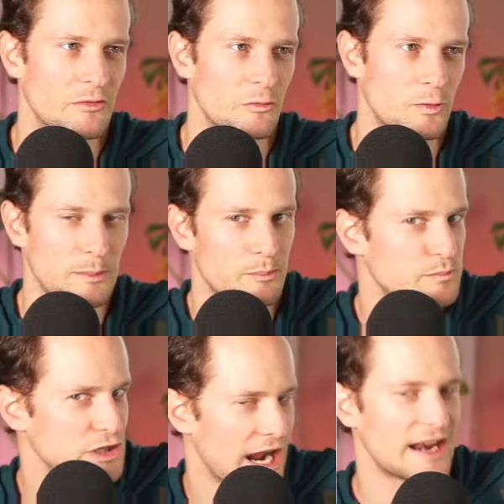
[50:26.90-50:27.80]
We
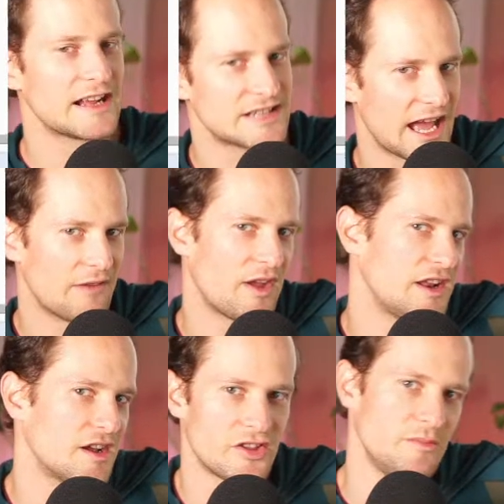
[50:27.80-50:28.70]
try not to have
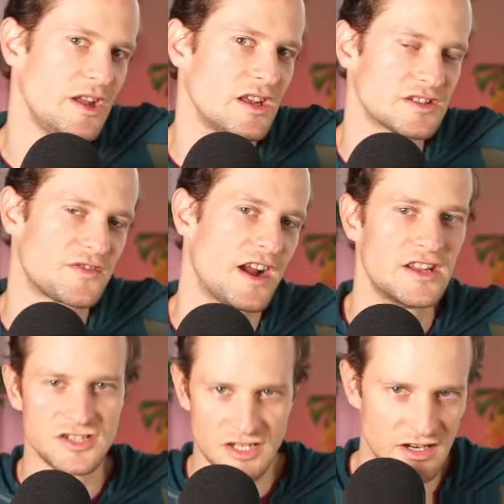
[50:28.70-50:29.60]
any other meetings for
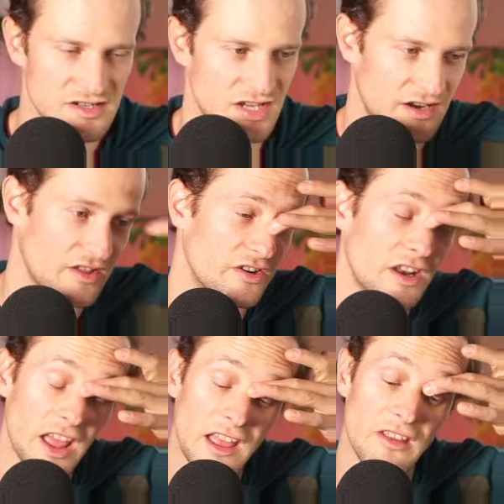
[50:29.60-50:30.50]
engineers on other
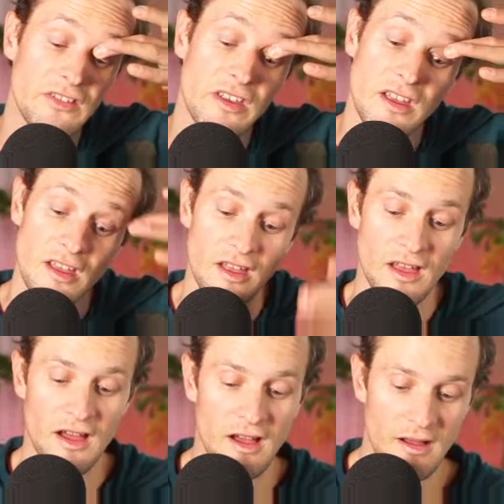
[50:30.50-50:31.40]
days.
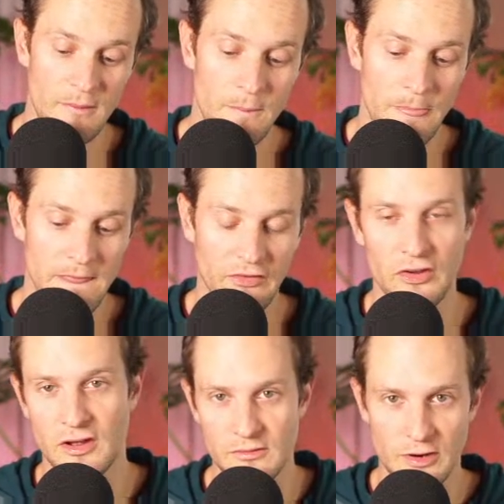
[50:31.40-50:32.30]
So
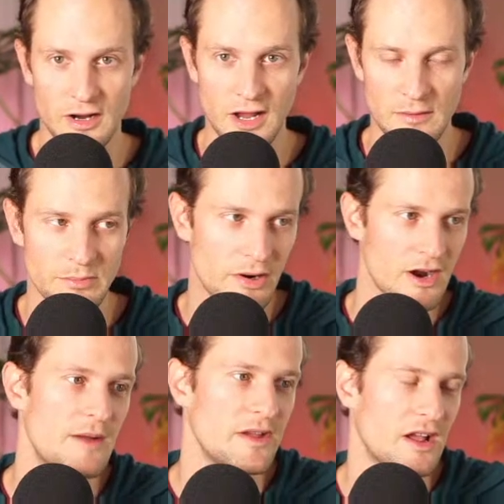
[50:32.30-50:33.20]
you can work on
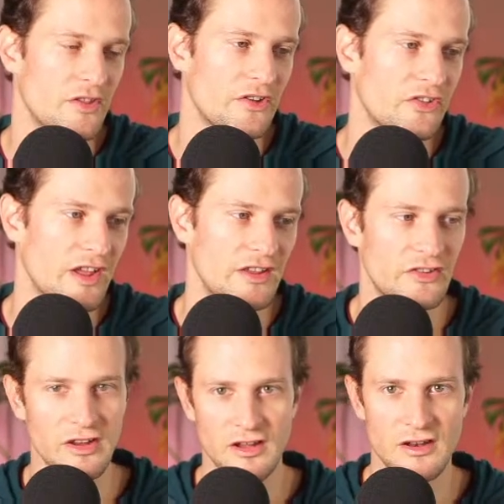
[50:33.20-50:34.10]
programming on those days.
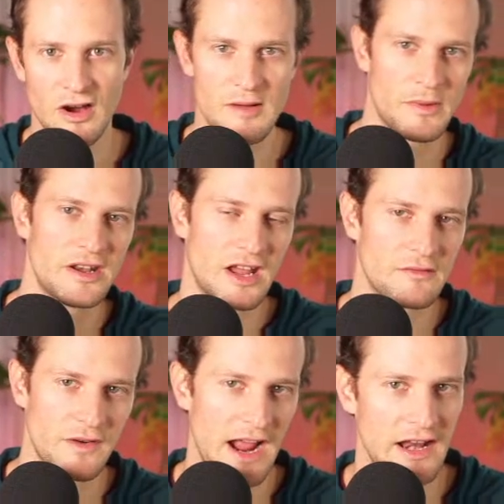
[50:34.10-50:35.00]
You can know on Monday
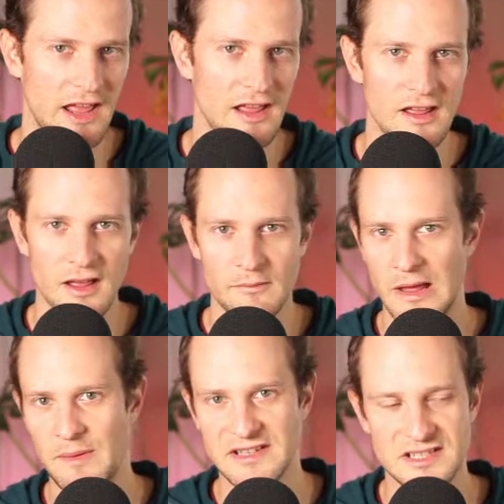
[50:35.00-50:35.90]
and Friday,
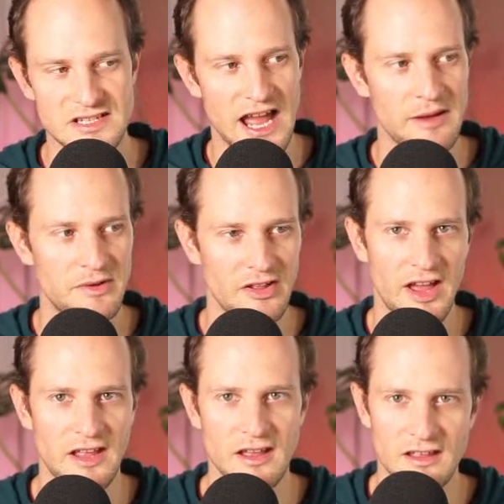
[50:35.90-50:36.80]
maybe it's a time to
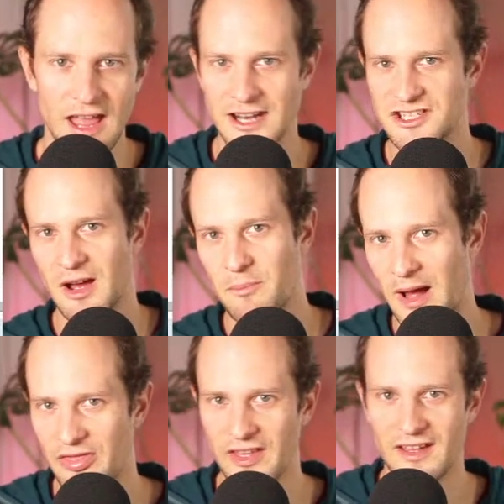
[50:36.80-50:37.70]
like catch up
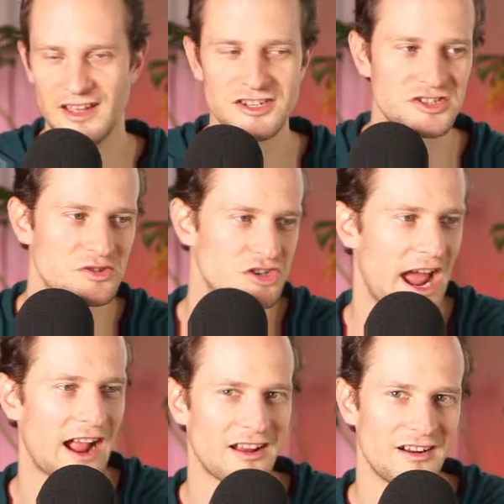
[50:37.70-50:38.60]
on the issue
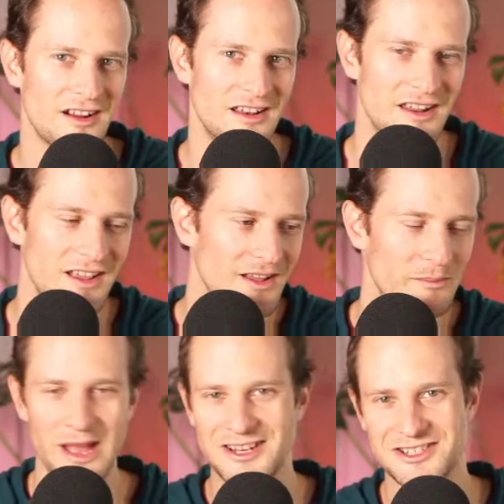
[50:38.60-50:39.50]
tracker and
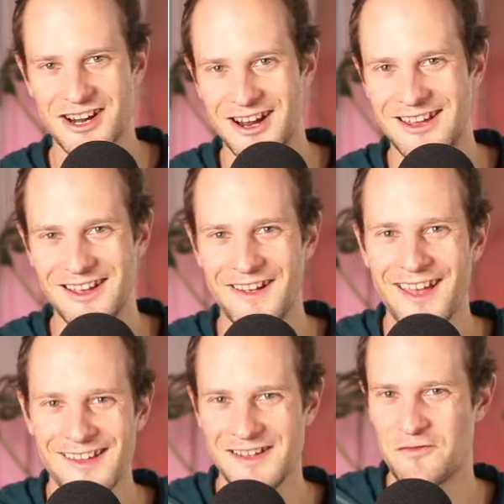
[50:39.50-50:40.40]
make sure
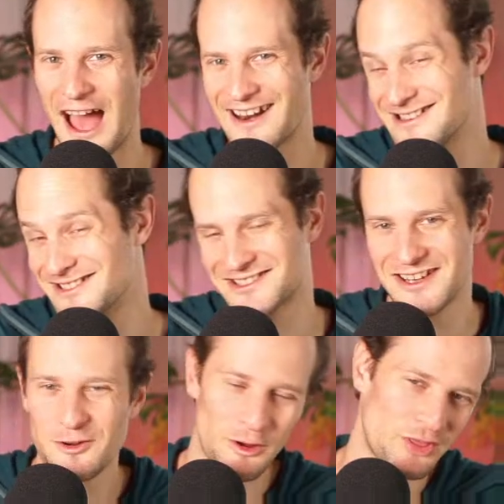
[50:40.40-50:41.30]
you've got it in
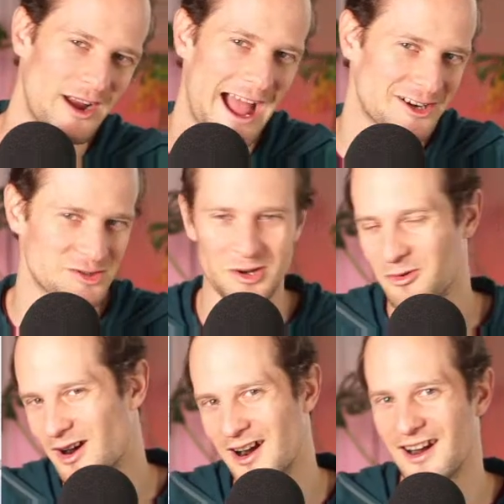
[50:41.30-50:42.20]
sync with your actual
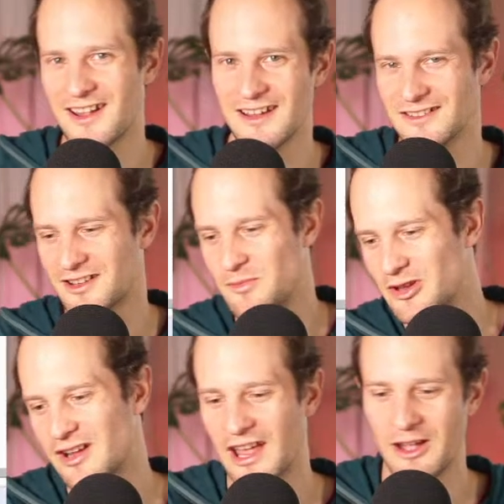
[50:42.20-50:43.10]
work and
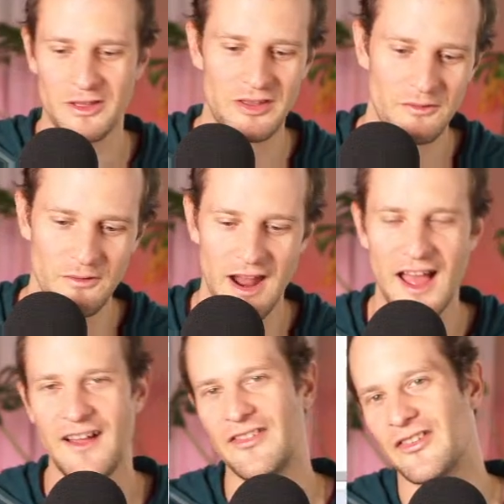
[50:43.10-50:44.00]
communicate with your
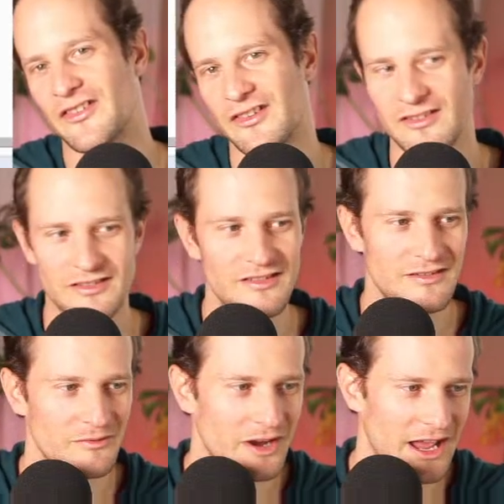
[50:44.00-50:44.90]
friends
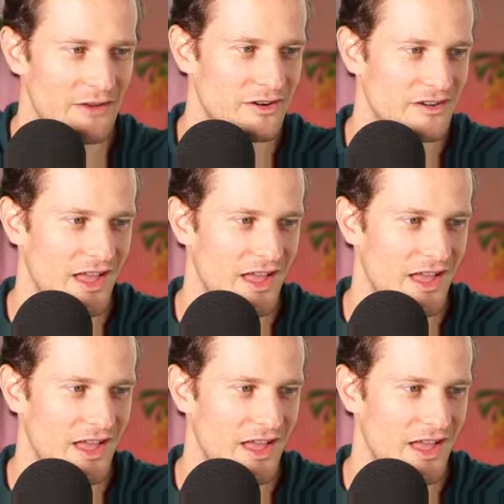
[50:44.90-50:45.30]
and whatever.